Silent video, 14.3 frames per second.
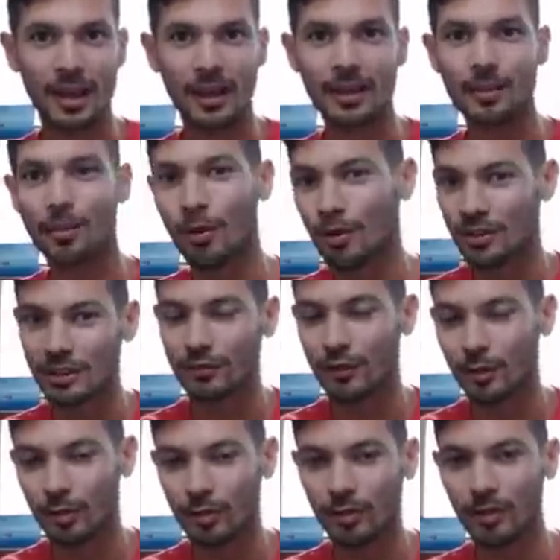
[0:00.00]
a positive
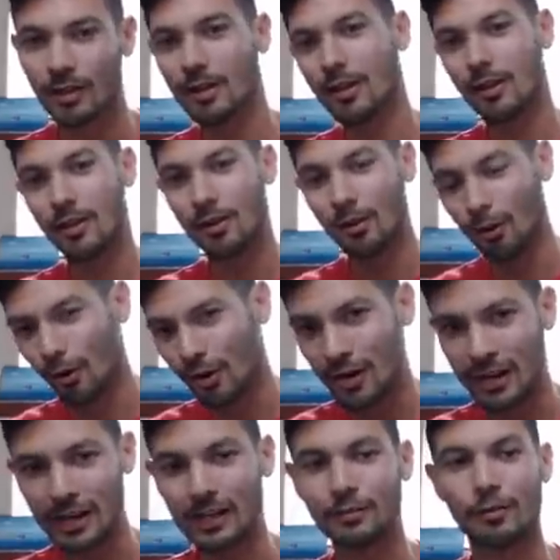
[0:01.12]
ripple or a
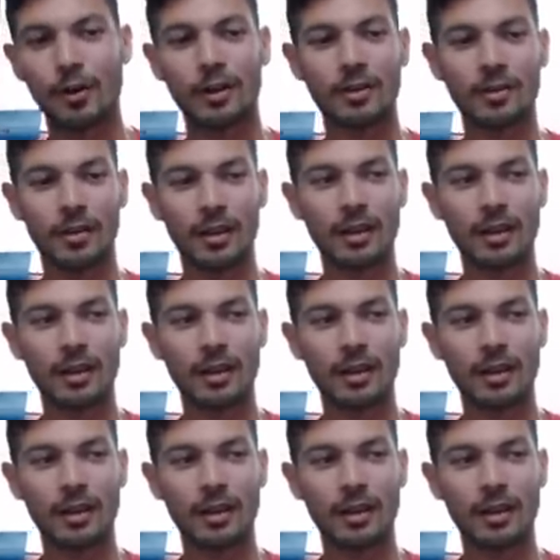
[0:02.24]
negative one.